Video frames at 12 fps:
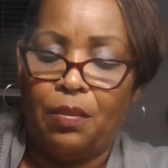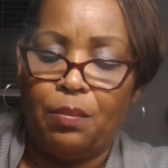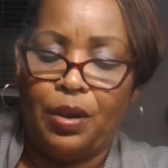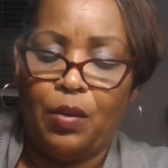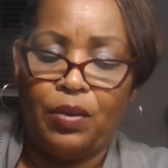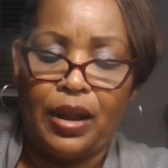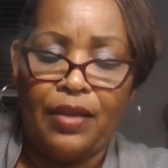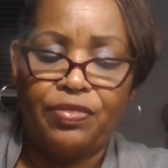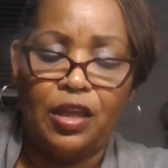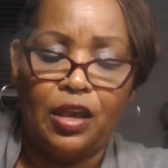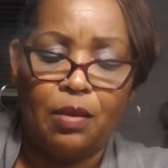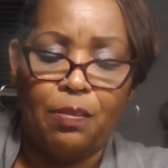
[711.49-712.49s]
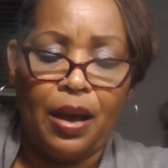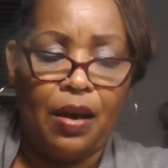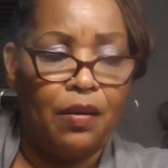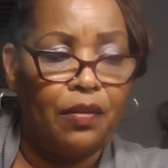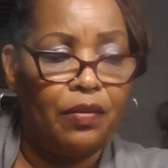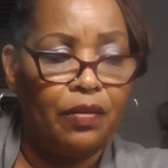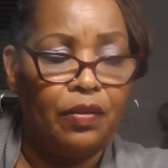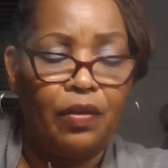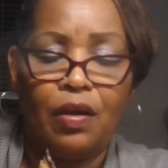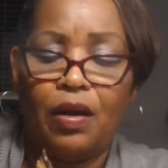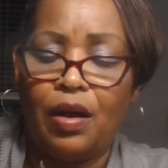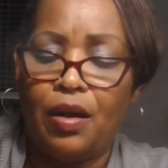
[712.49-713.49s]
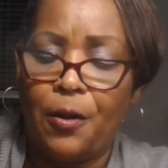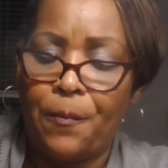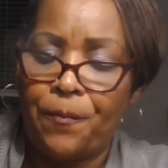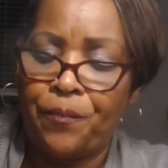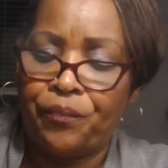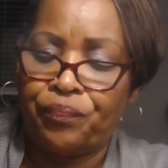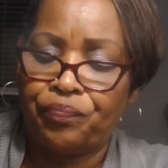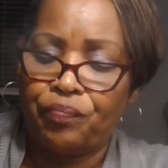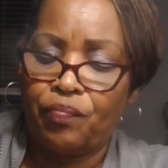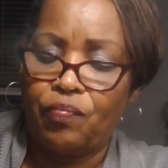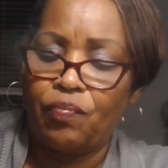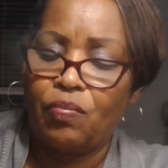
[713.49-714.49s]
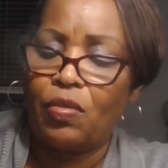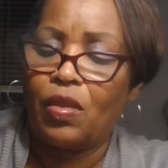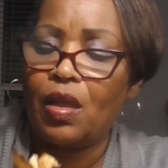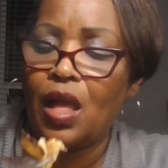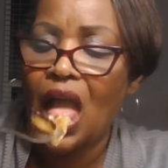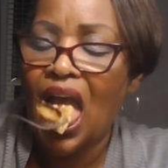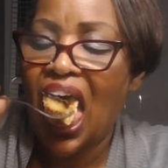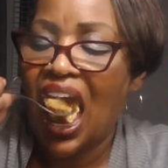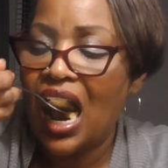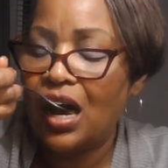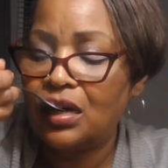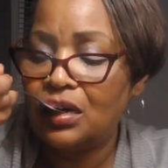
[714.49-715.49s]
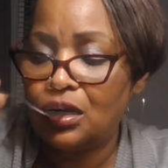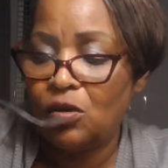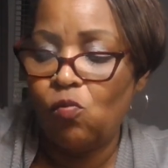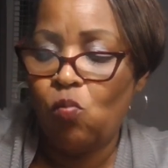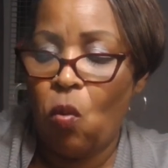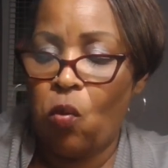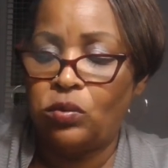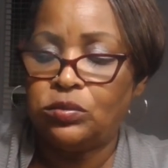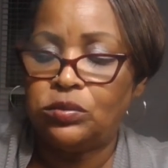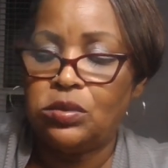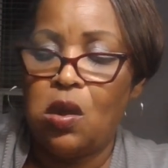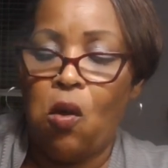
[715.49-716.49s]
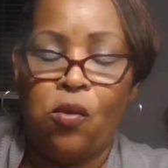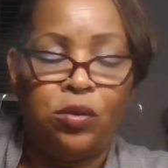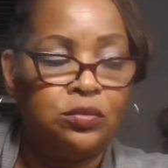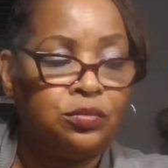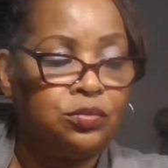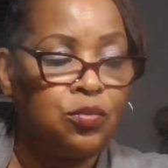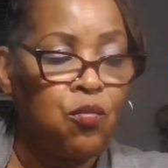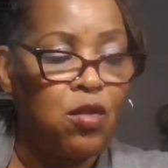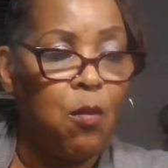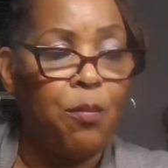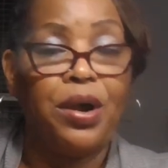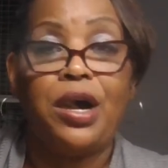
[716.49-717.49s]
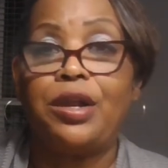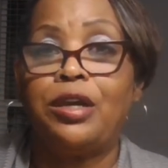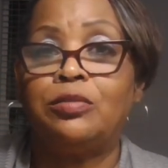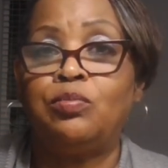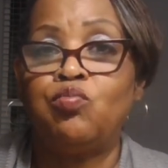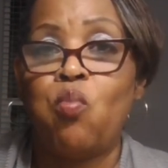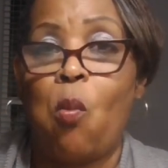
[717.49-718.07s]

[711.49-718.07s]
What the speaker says: But when I think about butter,